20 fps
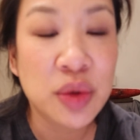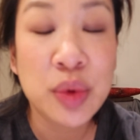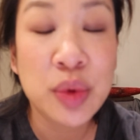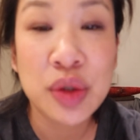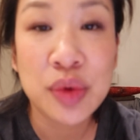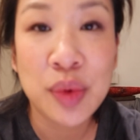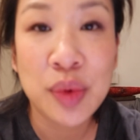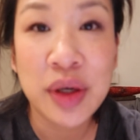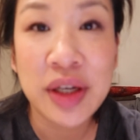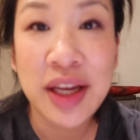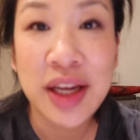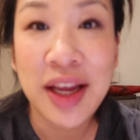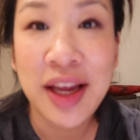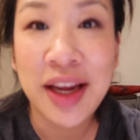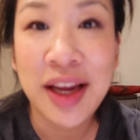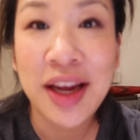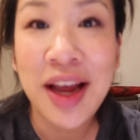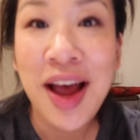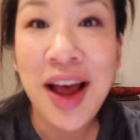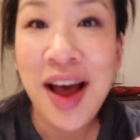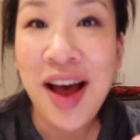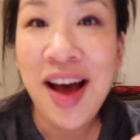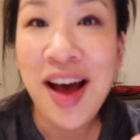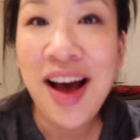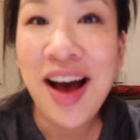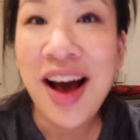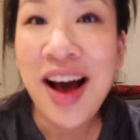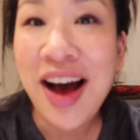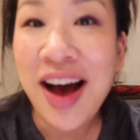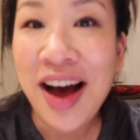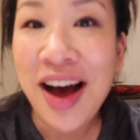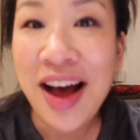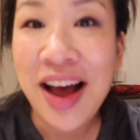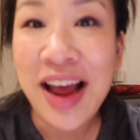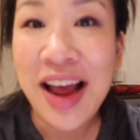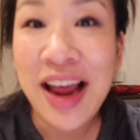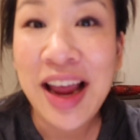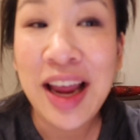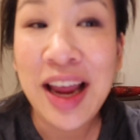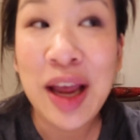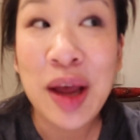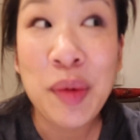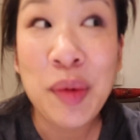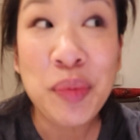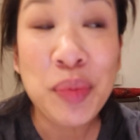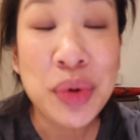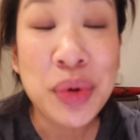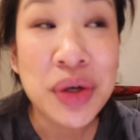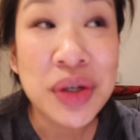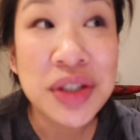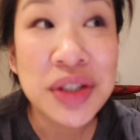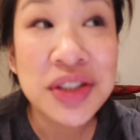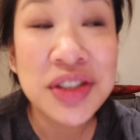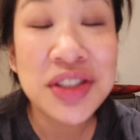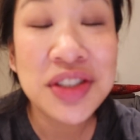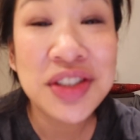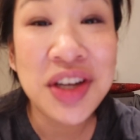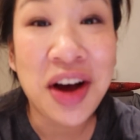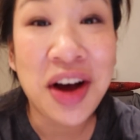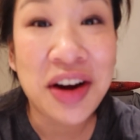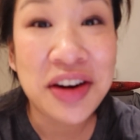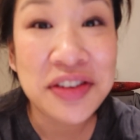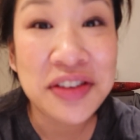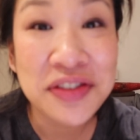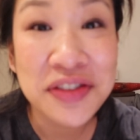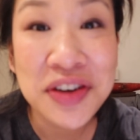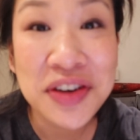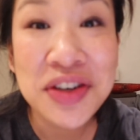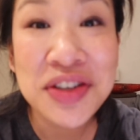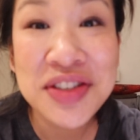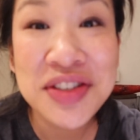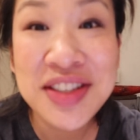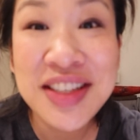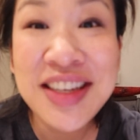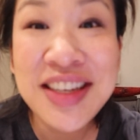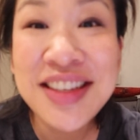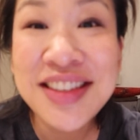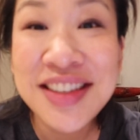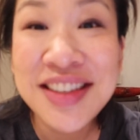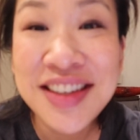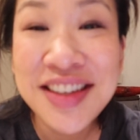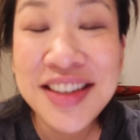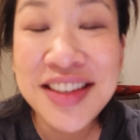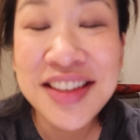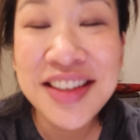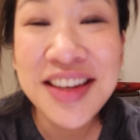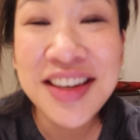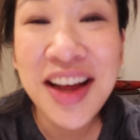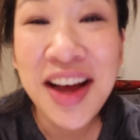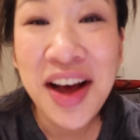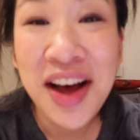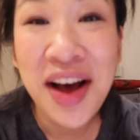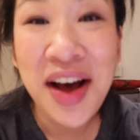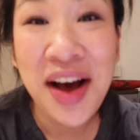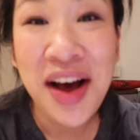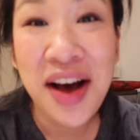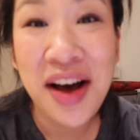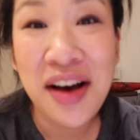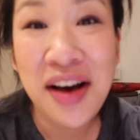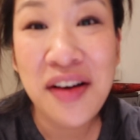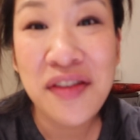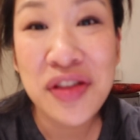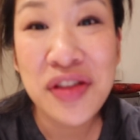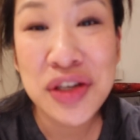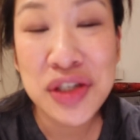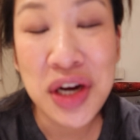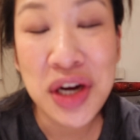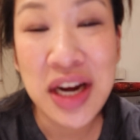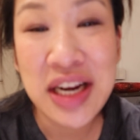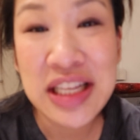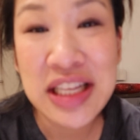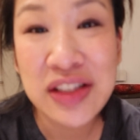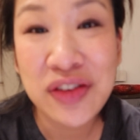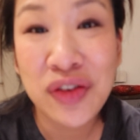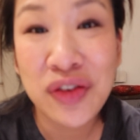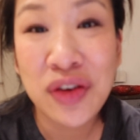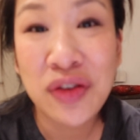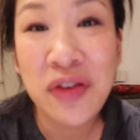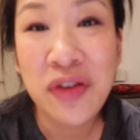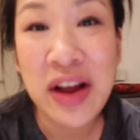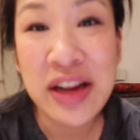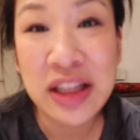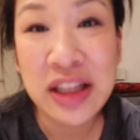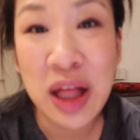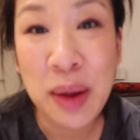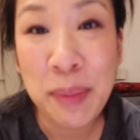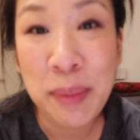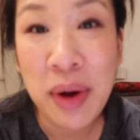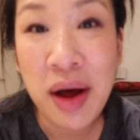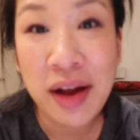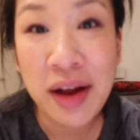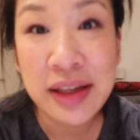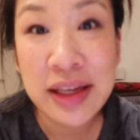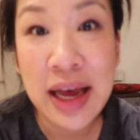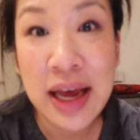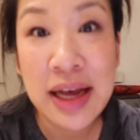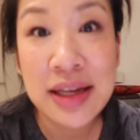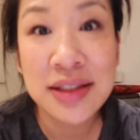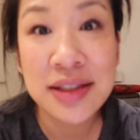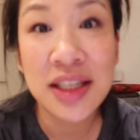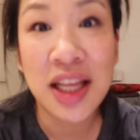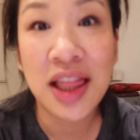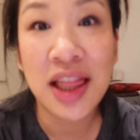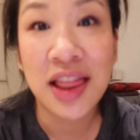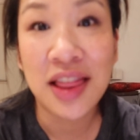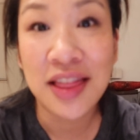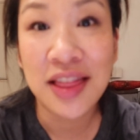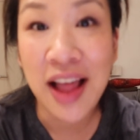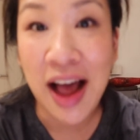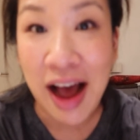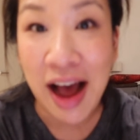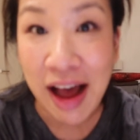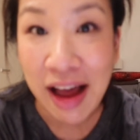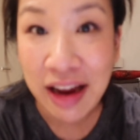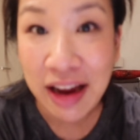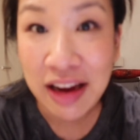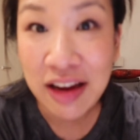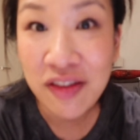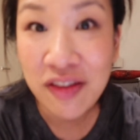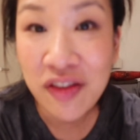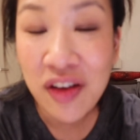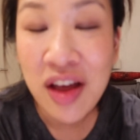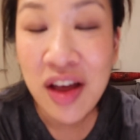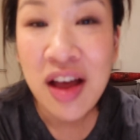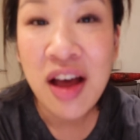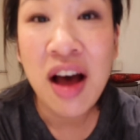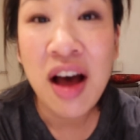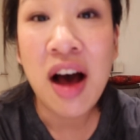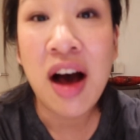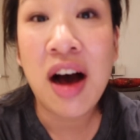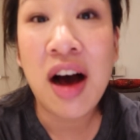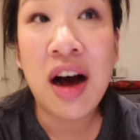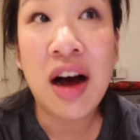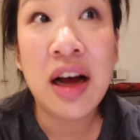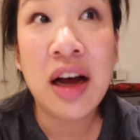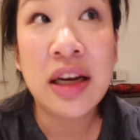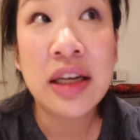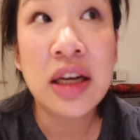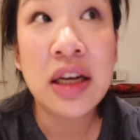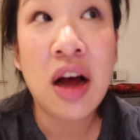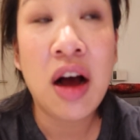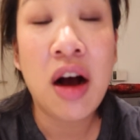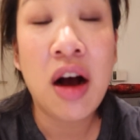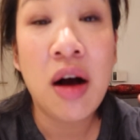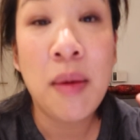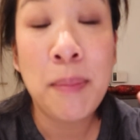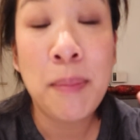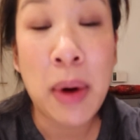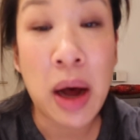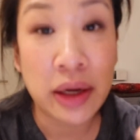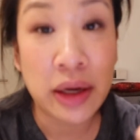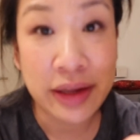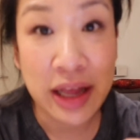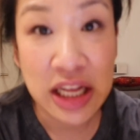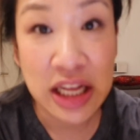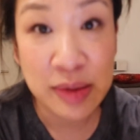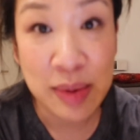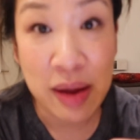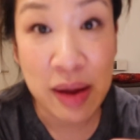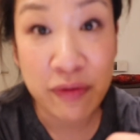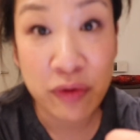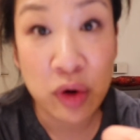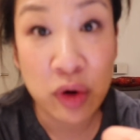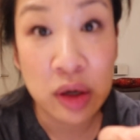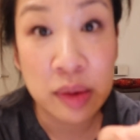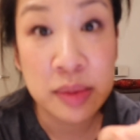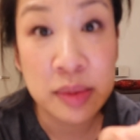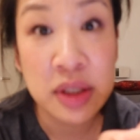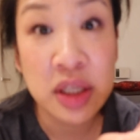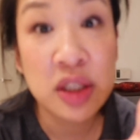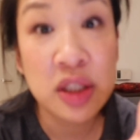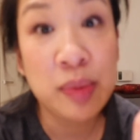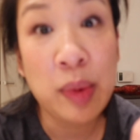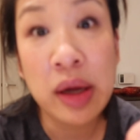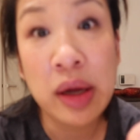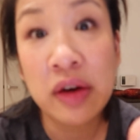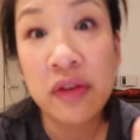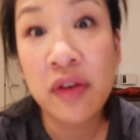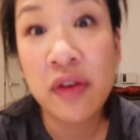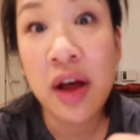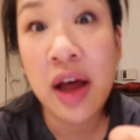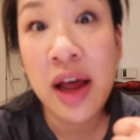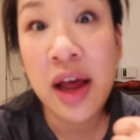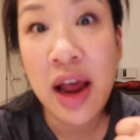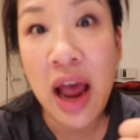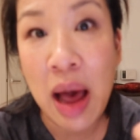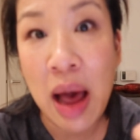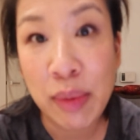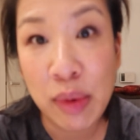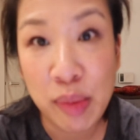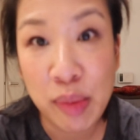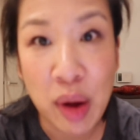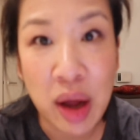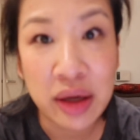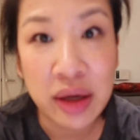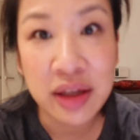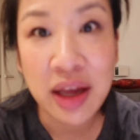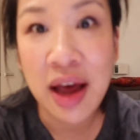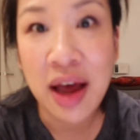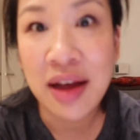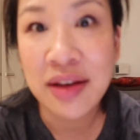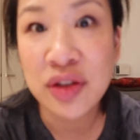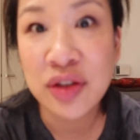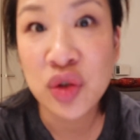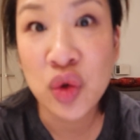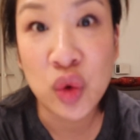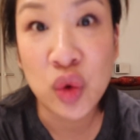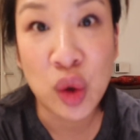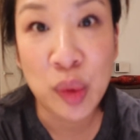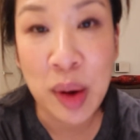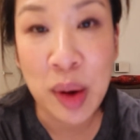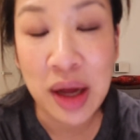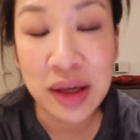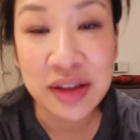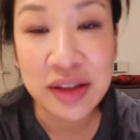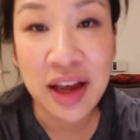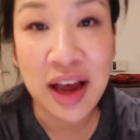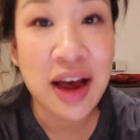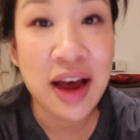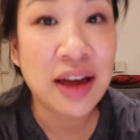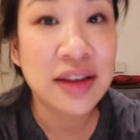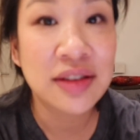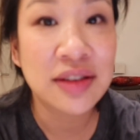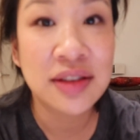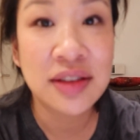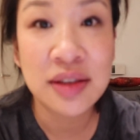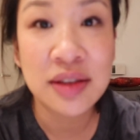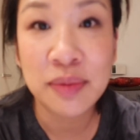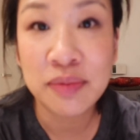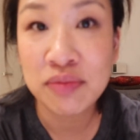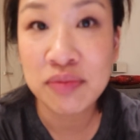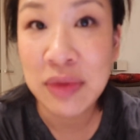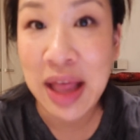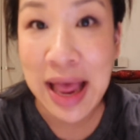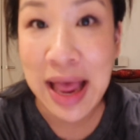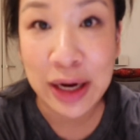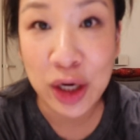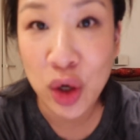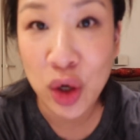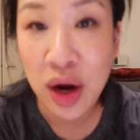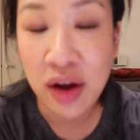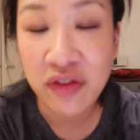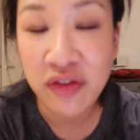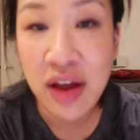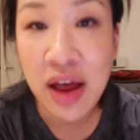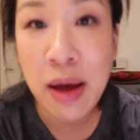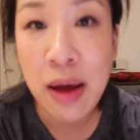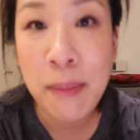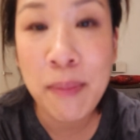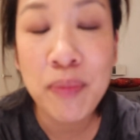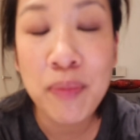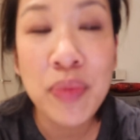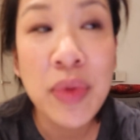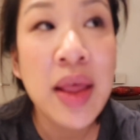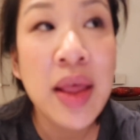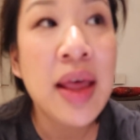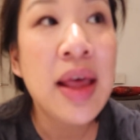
was working, I pushed our first season of the Chinese Food Fight Club podcast live on podcast platforms, Spotify, Apple Podcasts, Google Podcasts, Anchor FM,